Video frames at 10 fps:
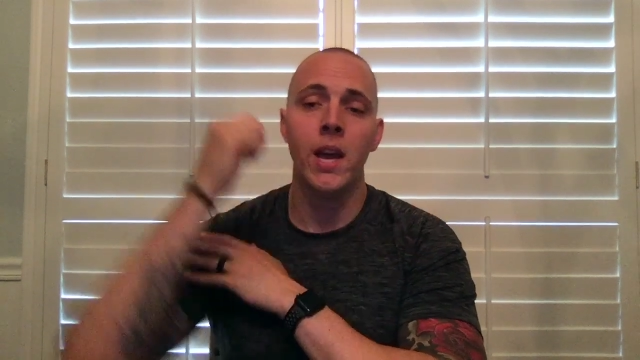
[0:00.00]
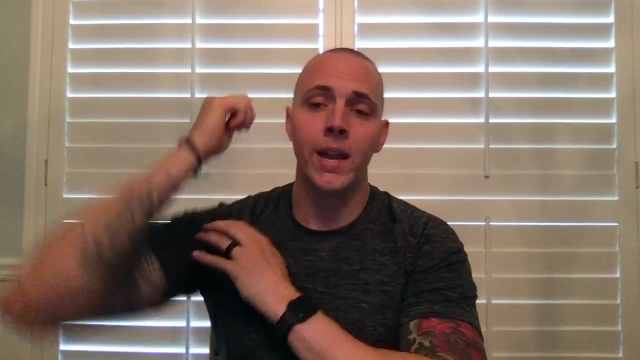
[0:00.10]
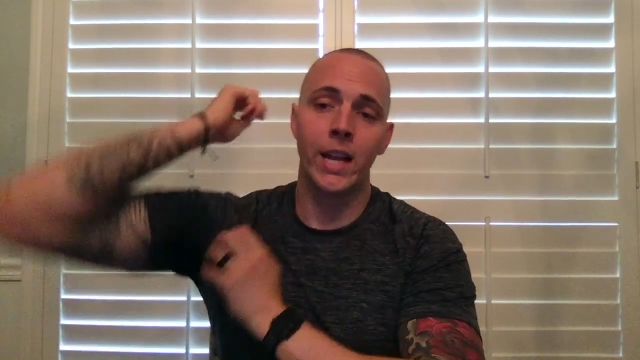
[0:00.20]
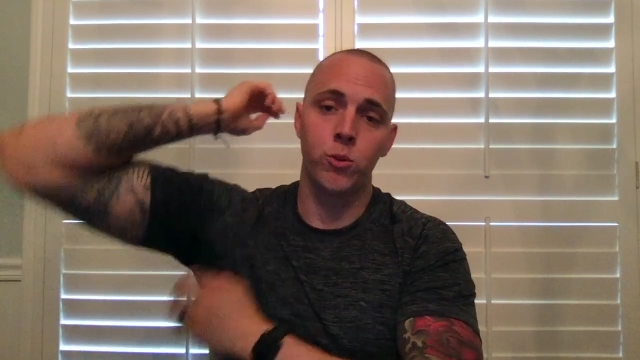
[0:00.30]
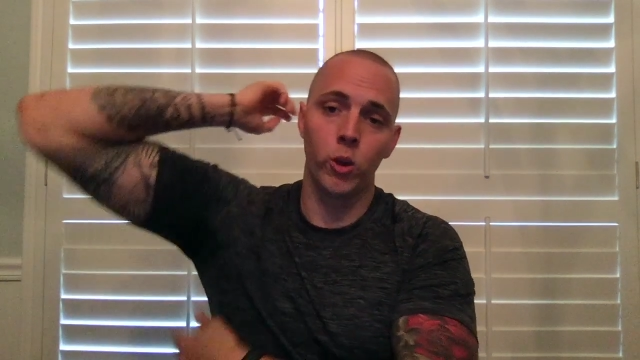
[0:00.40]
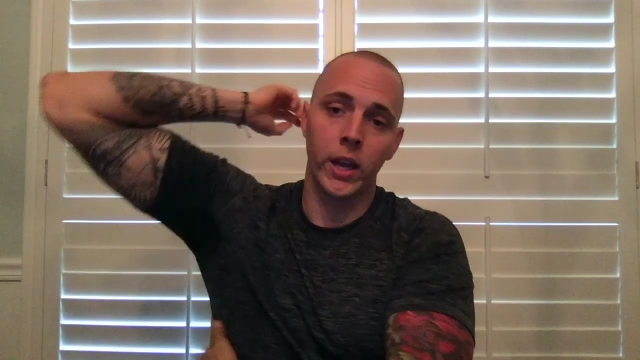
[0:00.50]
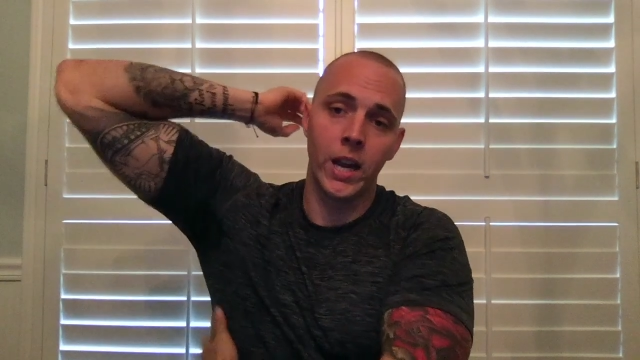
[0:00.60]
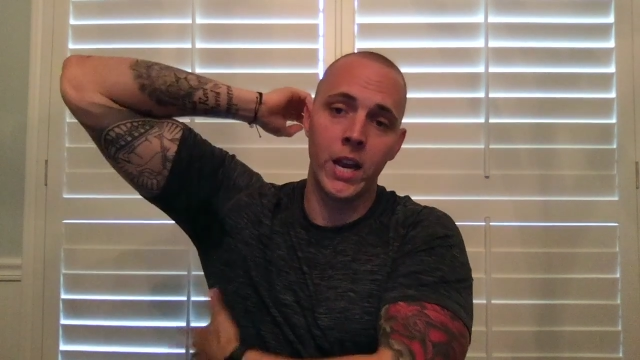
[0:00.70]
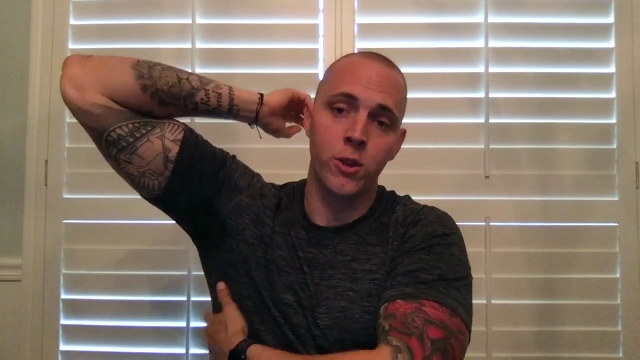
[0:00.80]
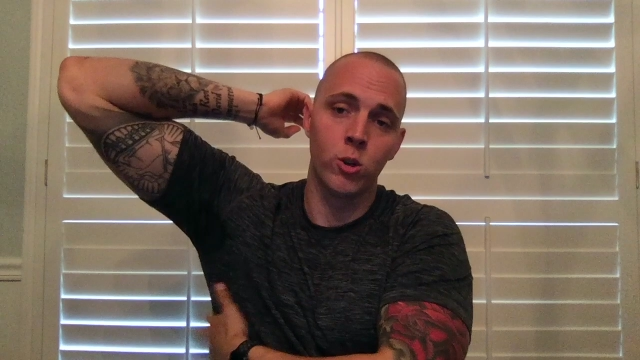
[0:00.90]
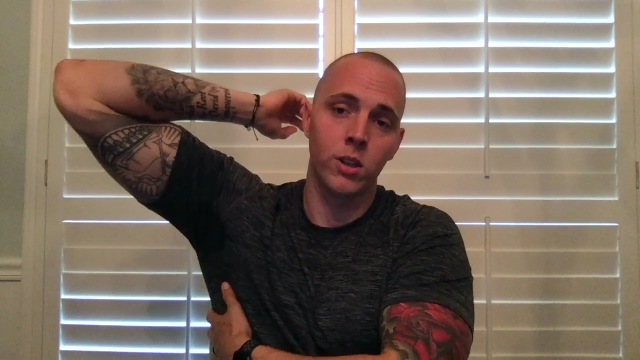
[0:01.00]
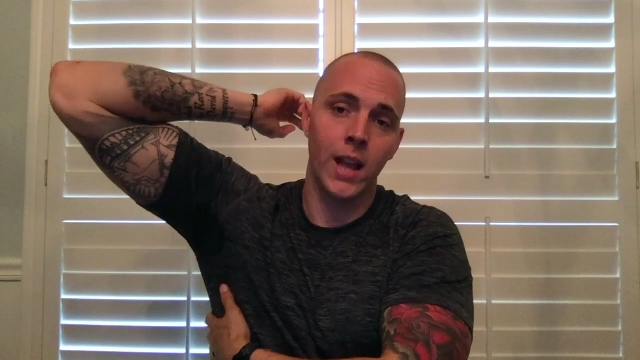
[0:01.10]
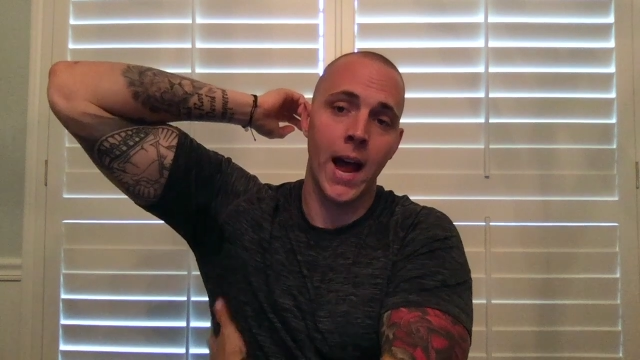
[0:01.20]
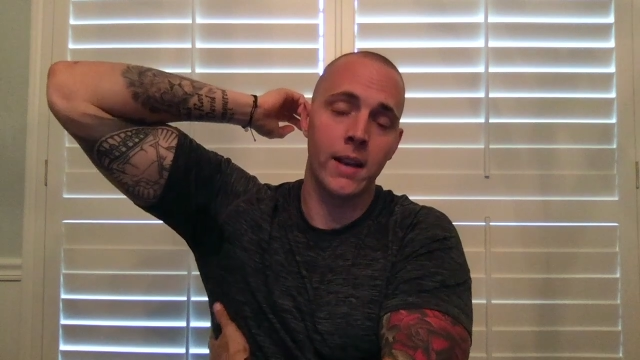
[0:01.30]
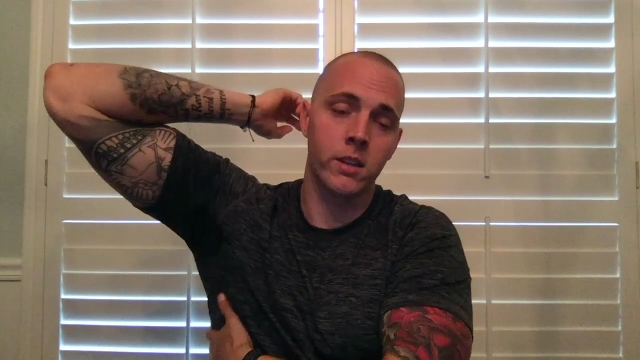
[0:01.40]
That's really going to hit those
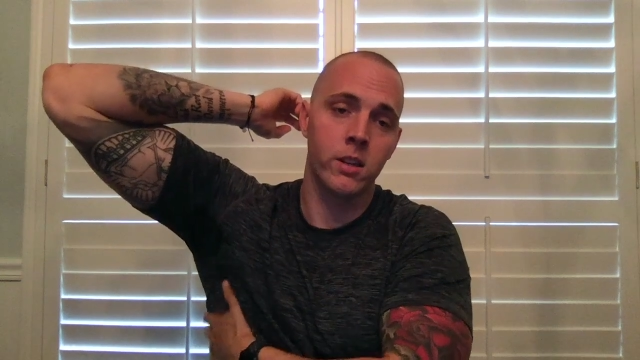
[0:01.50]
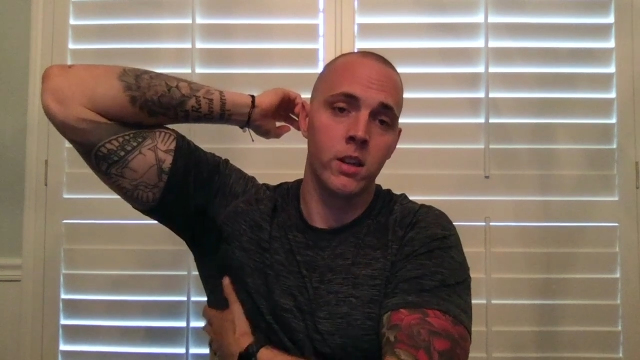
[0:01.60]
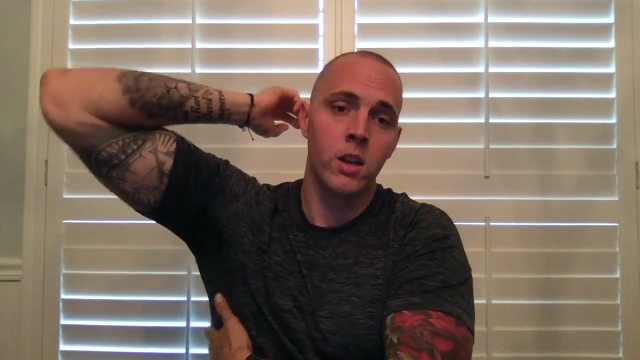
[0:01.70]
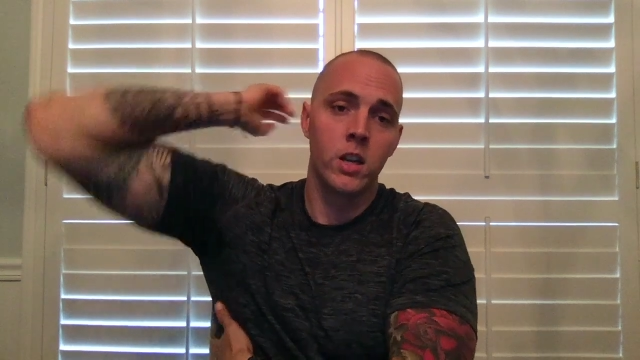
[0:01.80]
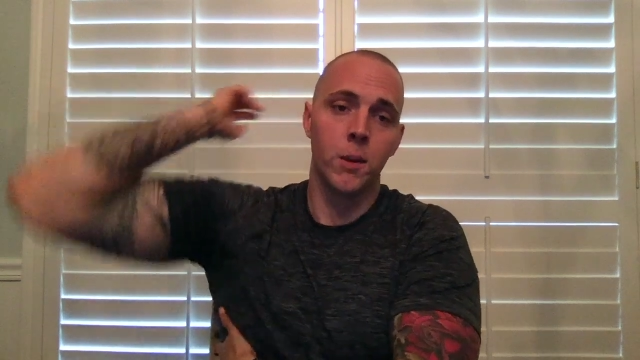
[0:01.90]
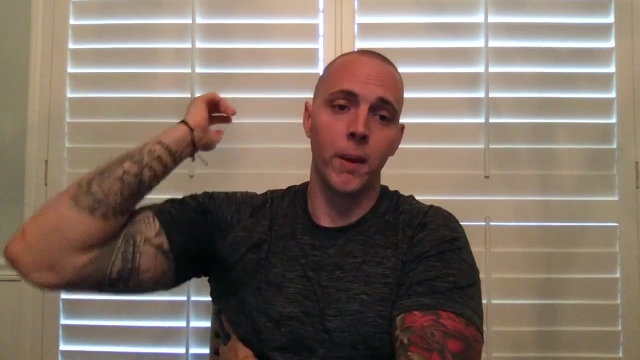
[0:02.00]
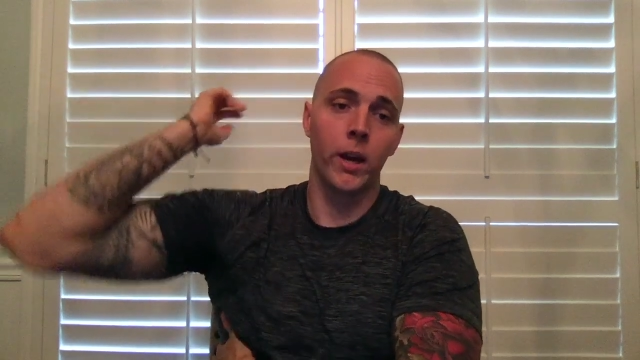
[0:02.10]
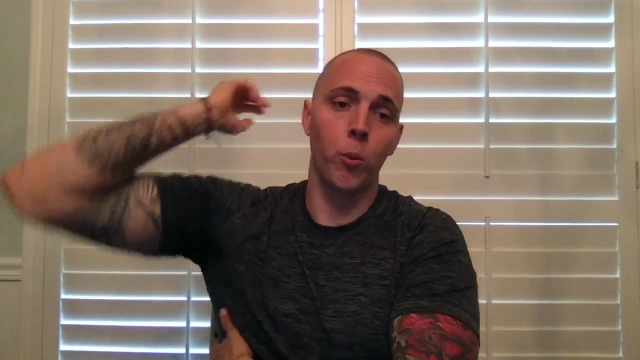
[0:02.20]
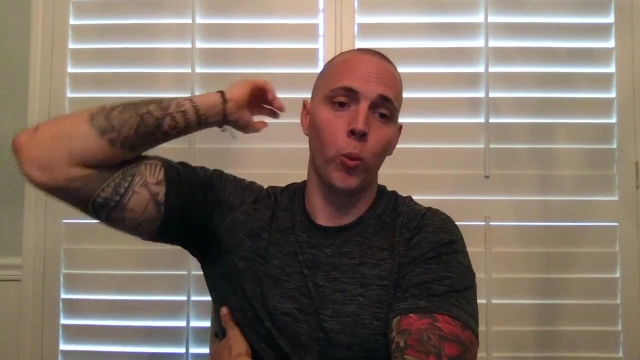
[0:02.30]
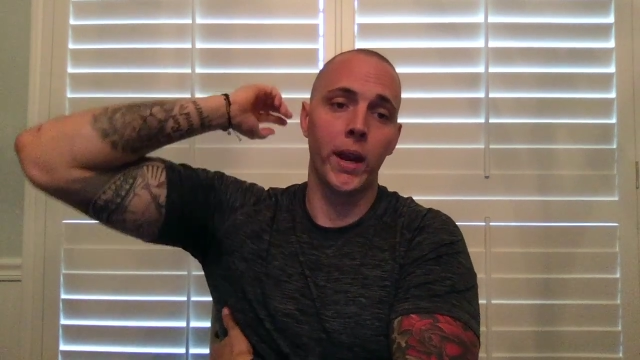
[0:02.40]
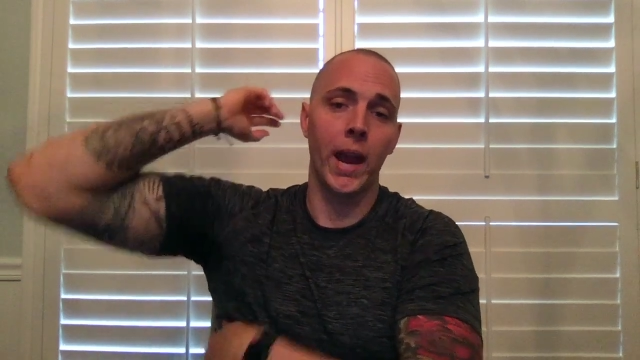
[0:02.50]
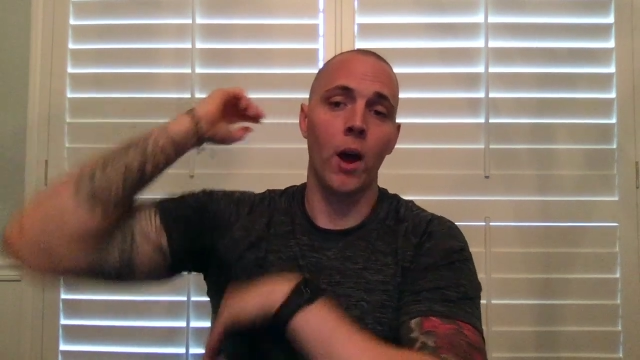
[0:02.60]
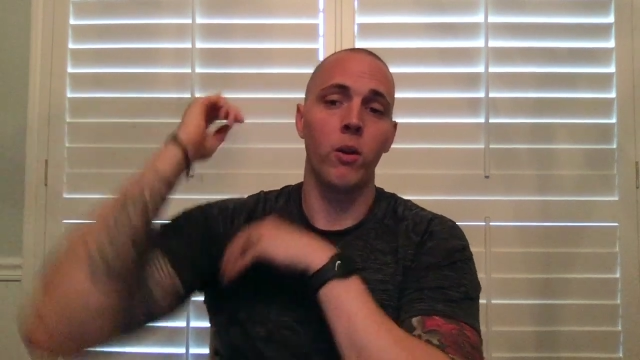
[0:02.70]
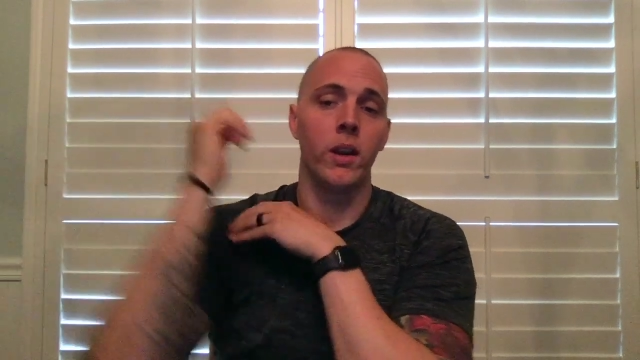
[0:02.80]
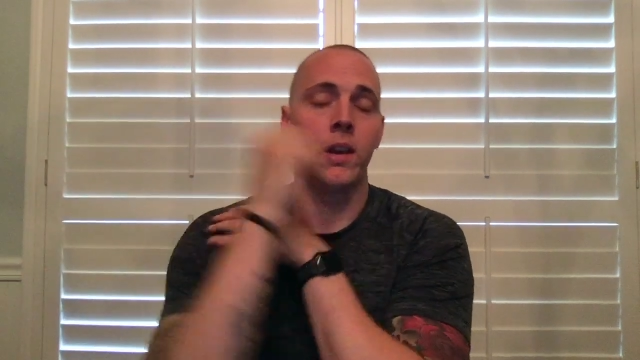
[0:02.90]
lats to make them wing
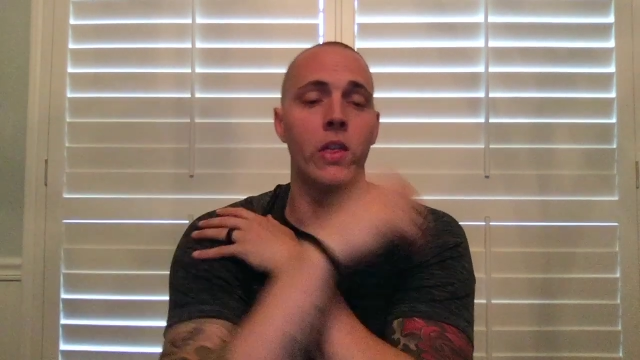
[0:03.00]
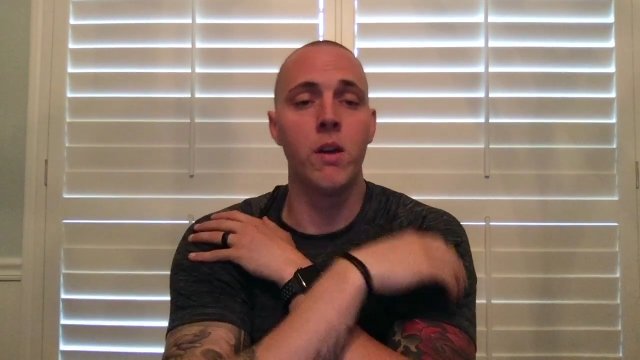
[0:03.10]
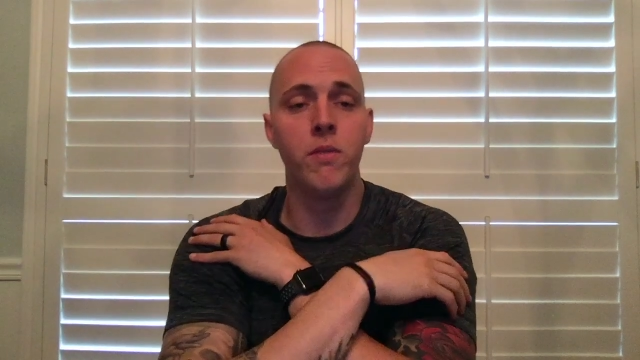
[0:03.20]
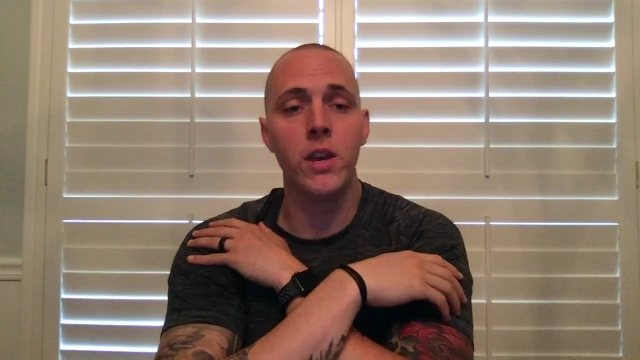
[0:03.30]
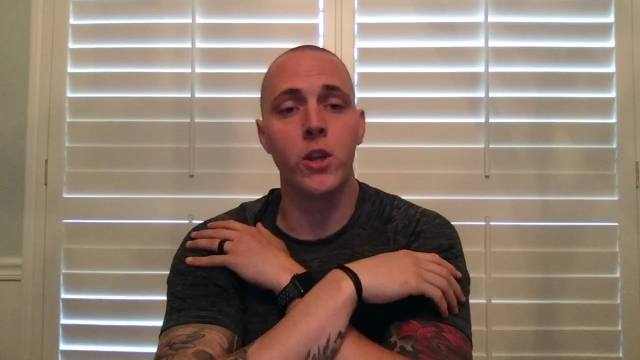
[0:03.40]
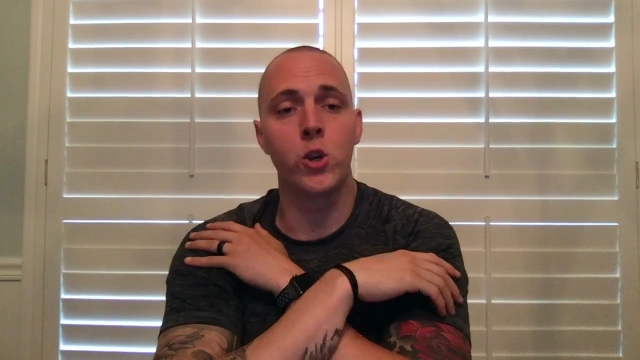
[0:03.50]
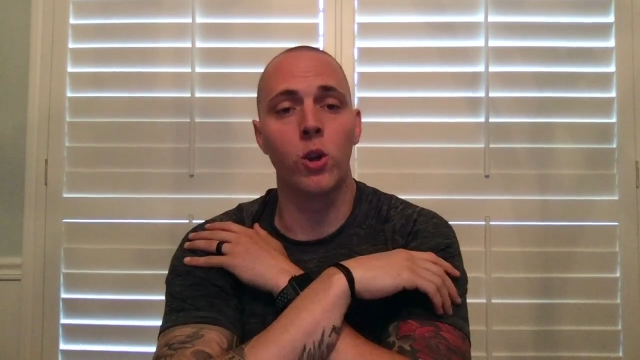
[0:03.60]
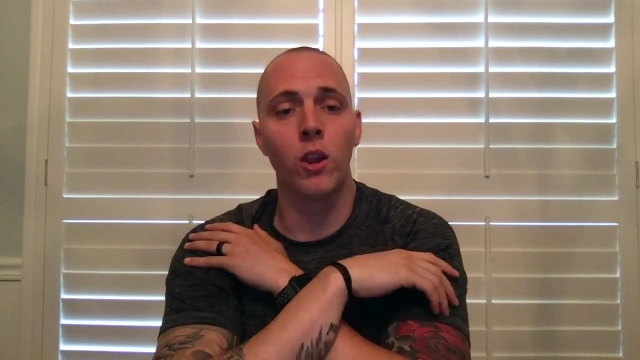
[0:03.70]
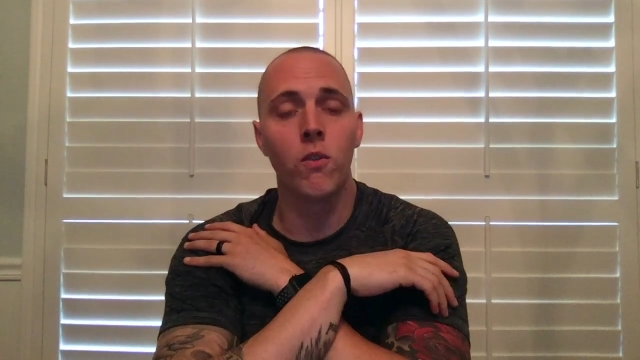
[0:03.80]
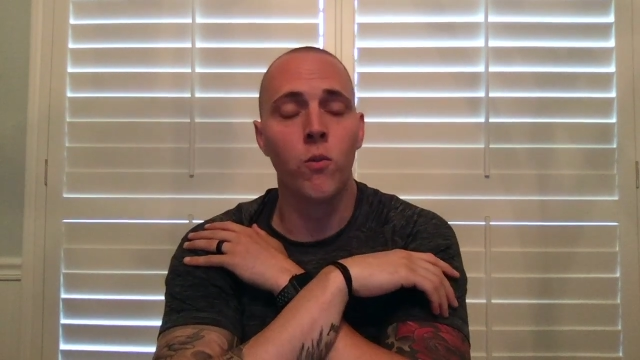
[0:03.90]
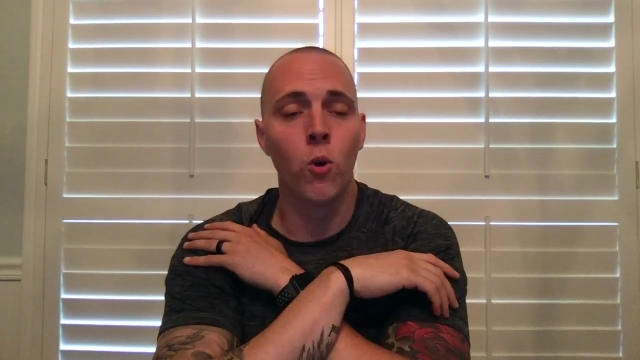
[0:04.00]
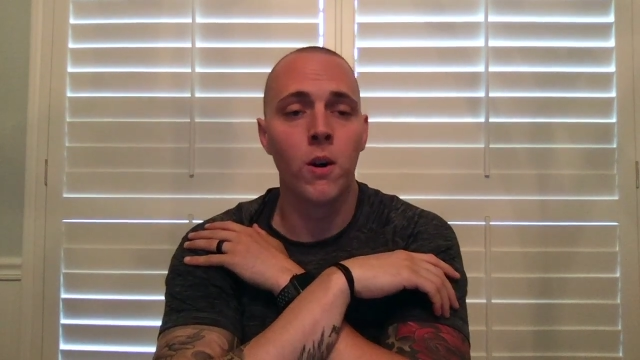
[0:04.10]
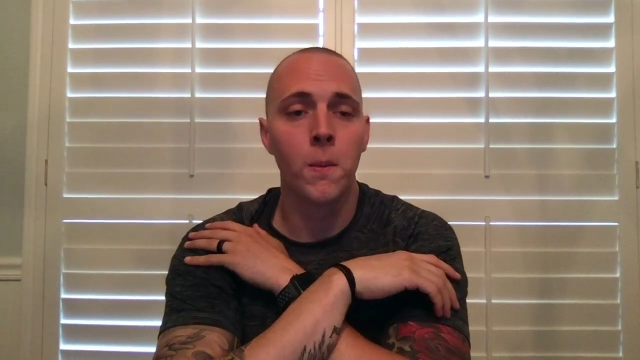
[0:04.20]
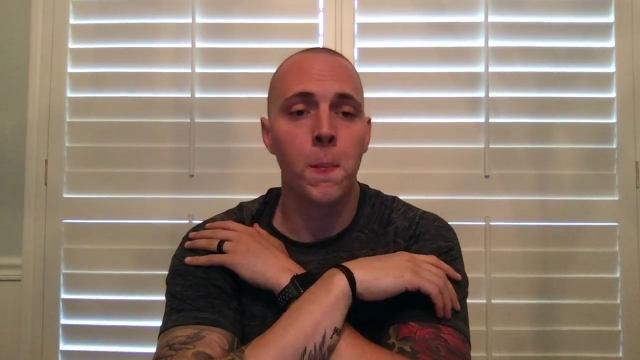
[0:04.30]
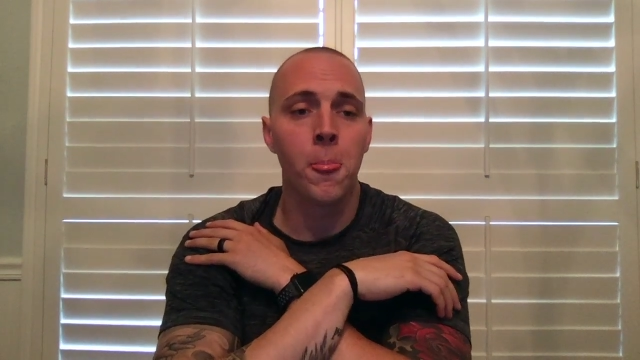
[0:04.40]
out and get that V that you're looking for.